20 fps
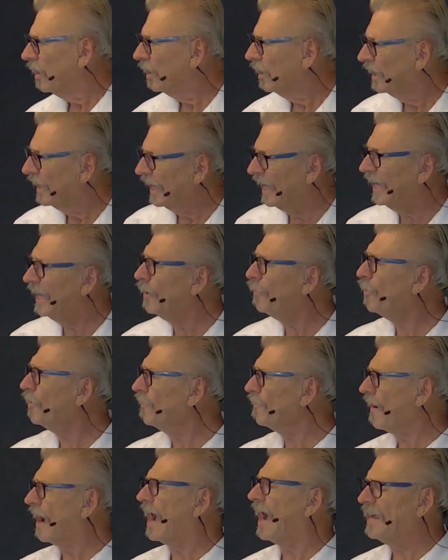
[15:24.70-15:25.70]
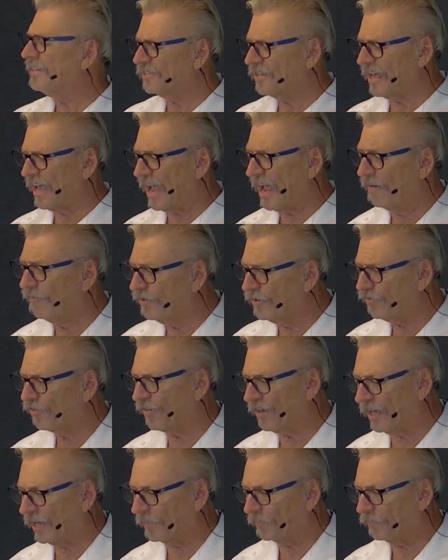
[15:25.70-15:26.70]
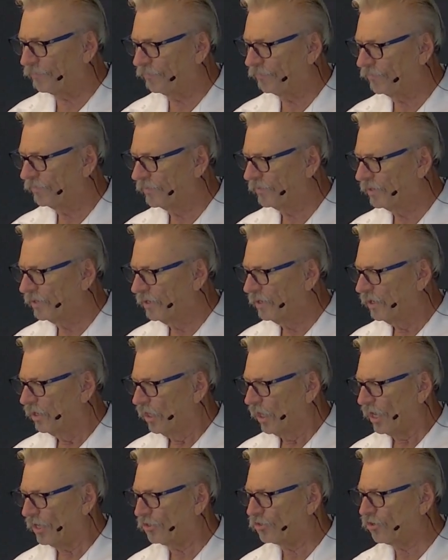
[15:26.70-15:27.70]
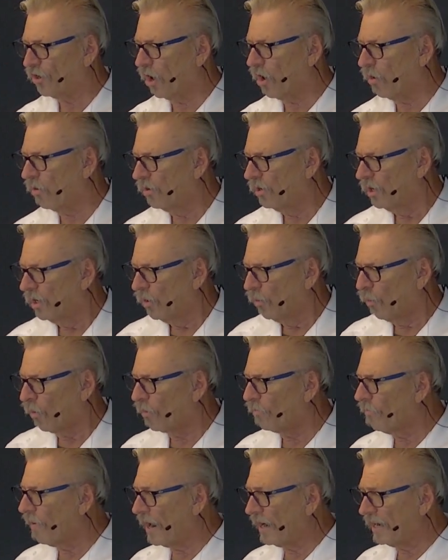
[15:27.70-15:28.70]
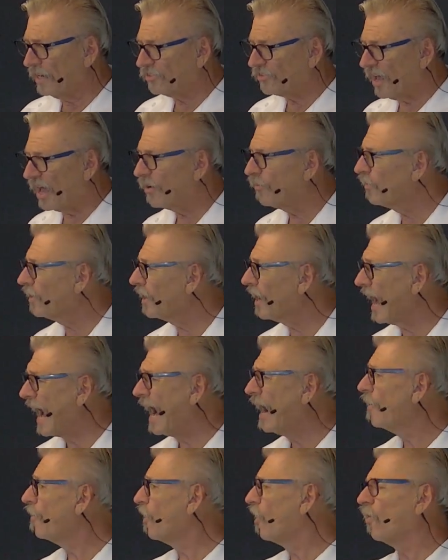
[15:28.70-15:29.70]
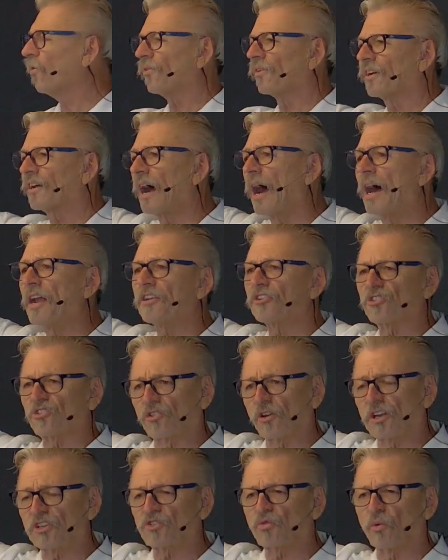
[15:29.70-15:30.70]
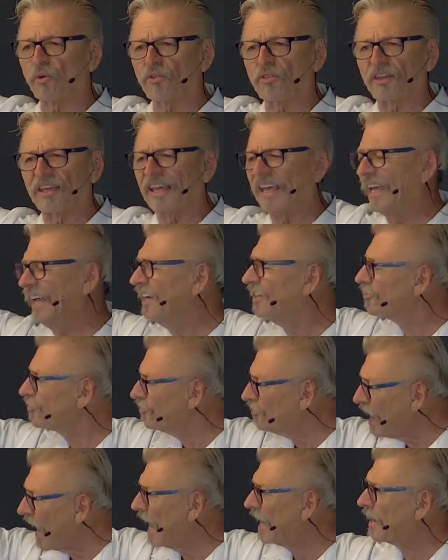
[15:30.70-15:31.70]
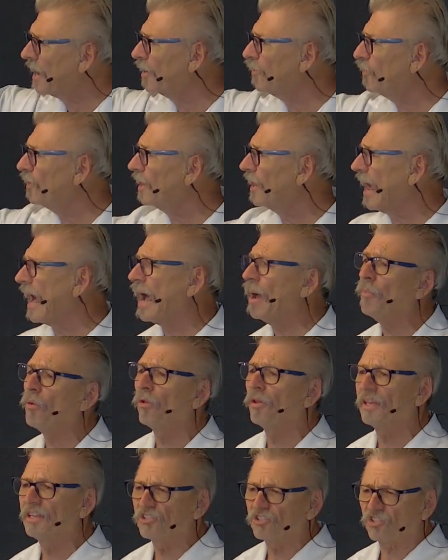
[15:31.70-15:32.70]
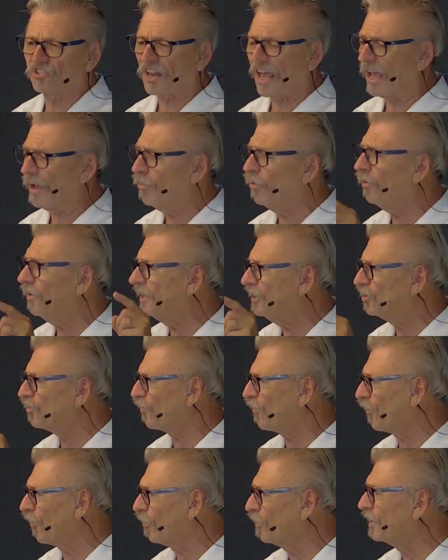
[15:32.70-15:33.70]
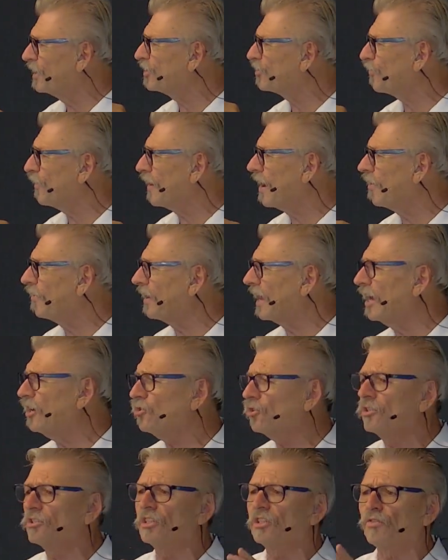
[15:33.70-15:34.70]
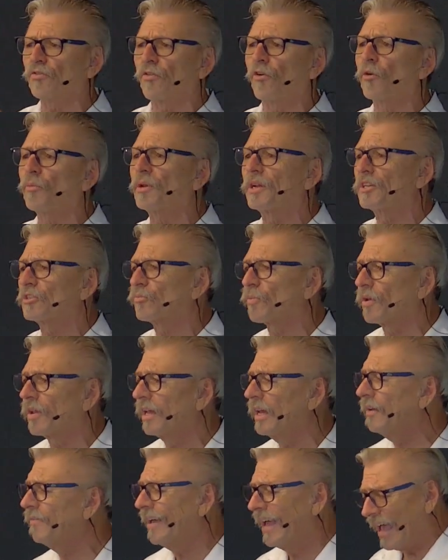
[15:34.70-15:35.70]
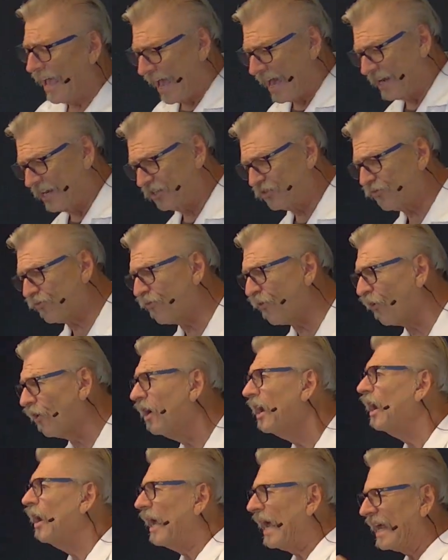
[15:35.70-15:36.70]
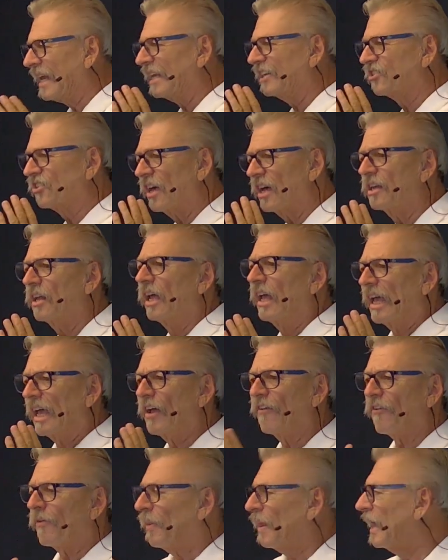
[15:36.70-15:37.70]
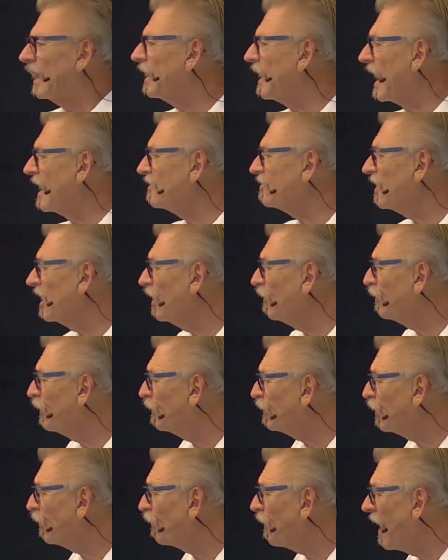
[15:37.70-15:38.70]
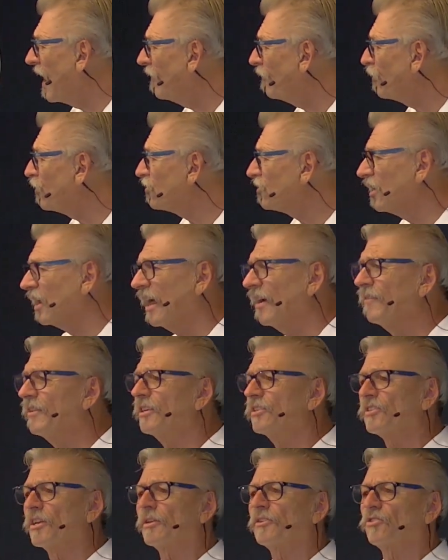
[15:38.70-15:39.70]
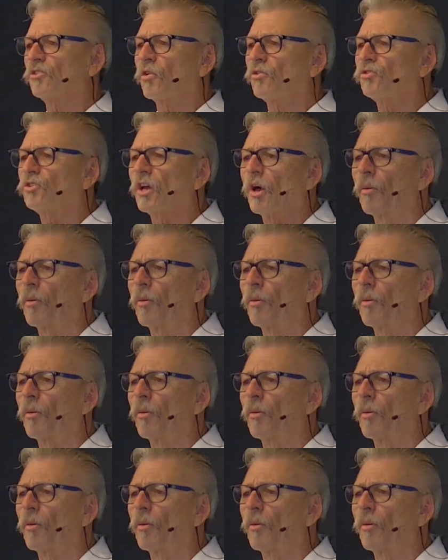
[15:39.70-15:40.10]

He provides everything. And so where money is unreliable, God is trustworthy. He is not unreliable. He's stable. He's firm in his foundations. He's firm in his belief. And he's firm. And he said, if in Isaiah 55, verse 11, he said, So shall